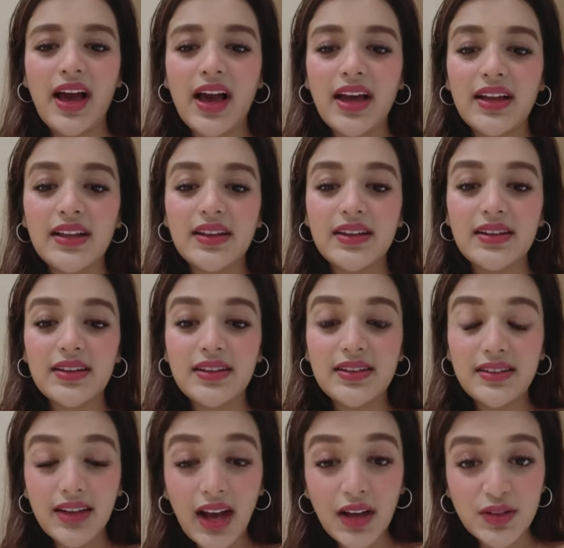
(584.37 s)

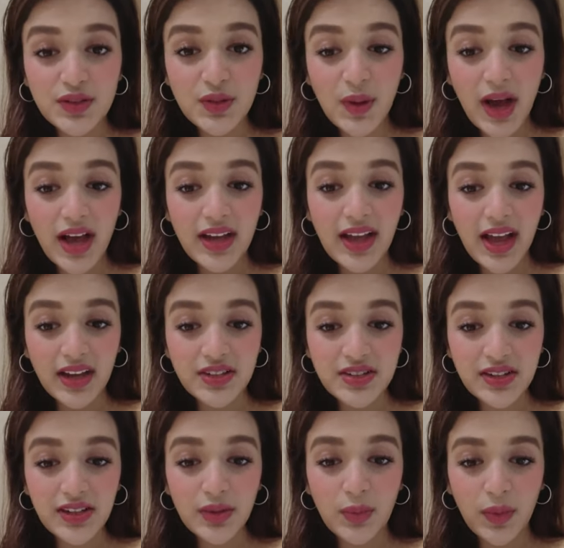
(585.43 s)
And yeah, so I
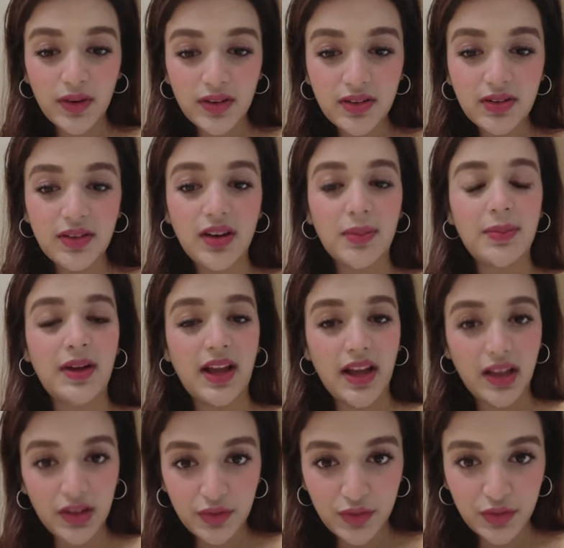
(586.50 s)
actually wanted to come
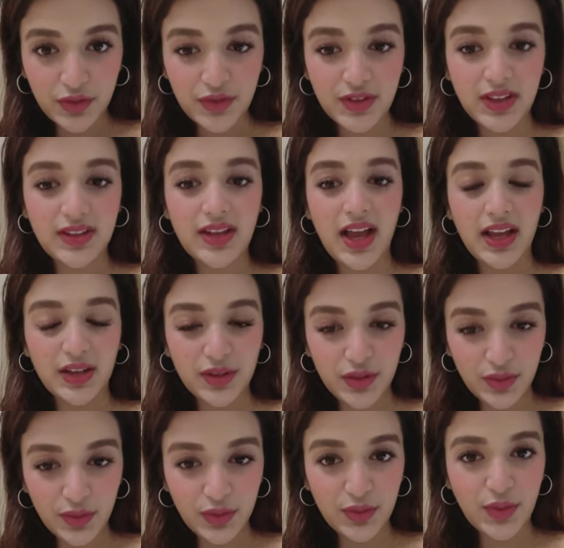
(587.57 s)
live to say
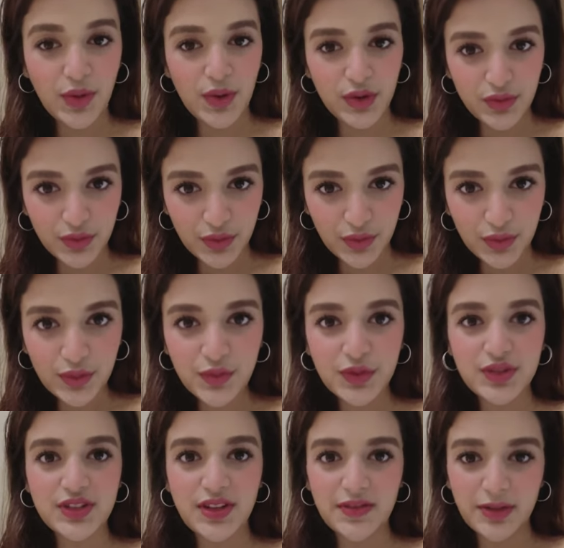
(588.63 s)
thank you to all of you
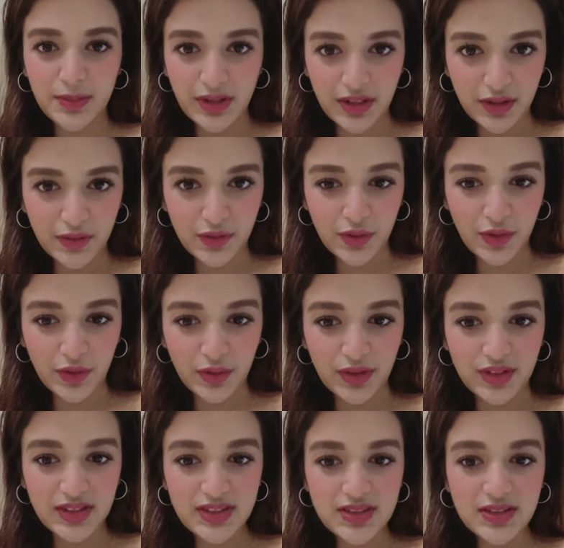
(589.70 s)
for 7 million
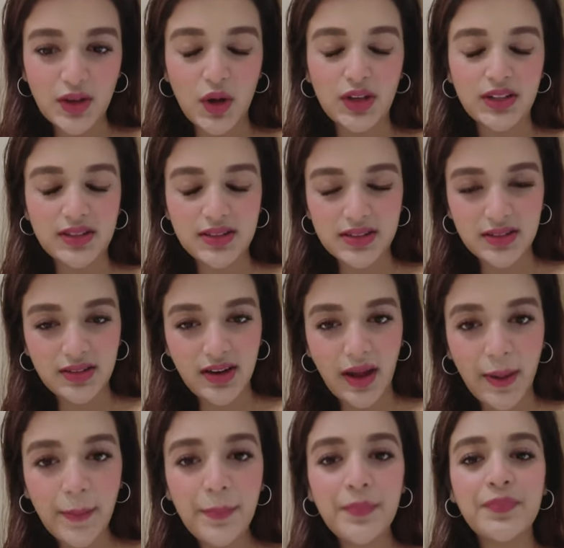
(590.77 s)
followers on
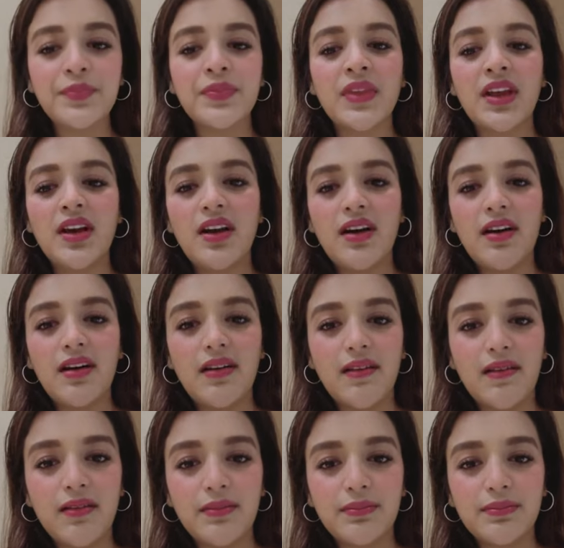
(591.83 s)
Instagram.
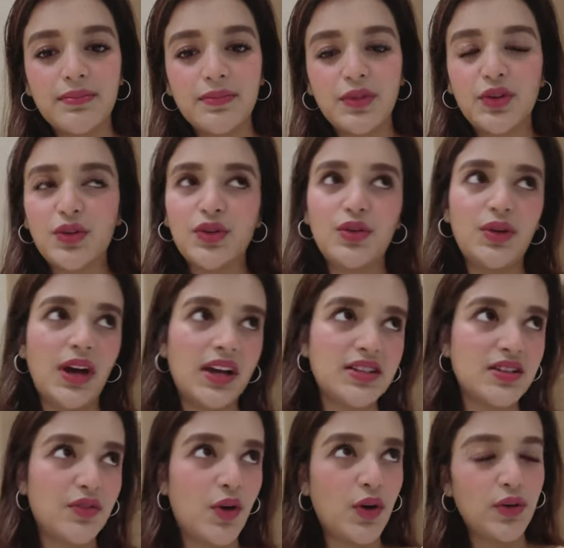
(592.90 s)
You know, you
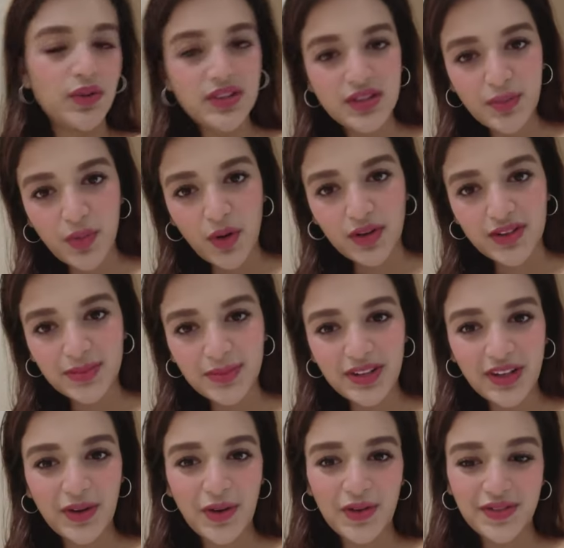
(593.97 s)
guys have always supported
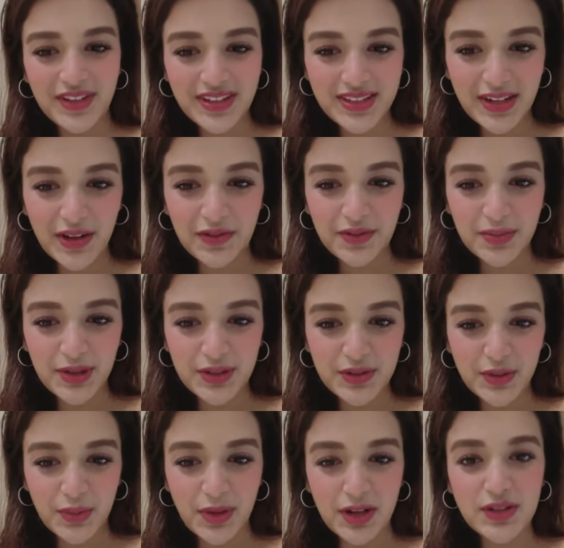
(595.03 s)
me and always loved me
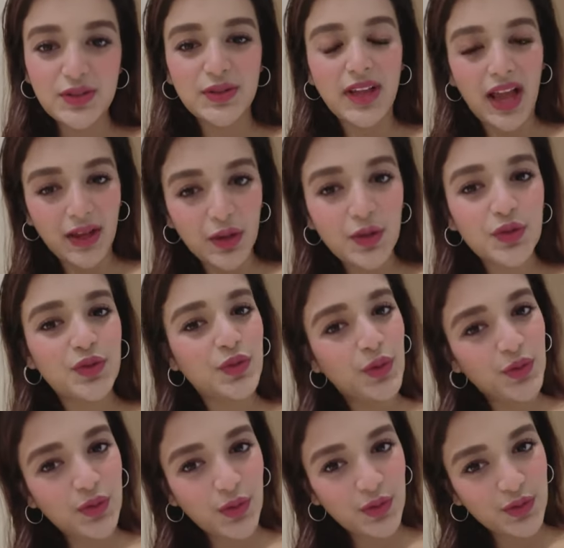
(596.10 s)
so much. So thank you
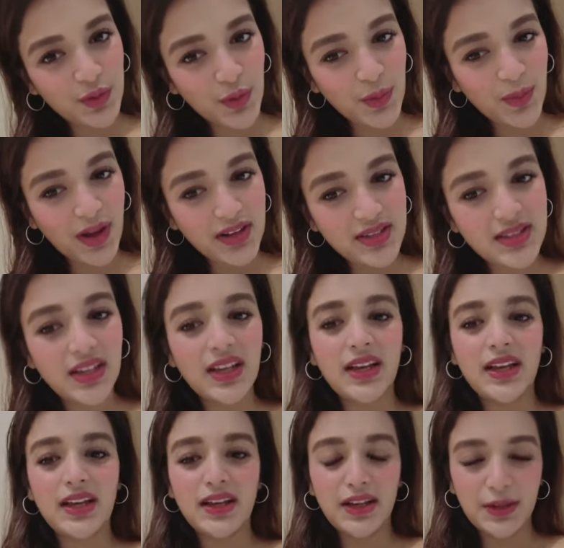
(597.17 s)
so, so, so much.
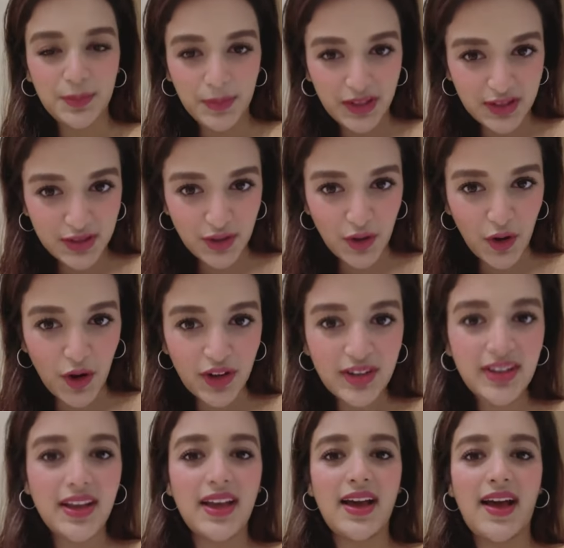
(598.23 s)
It means a lot.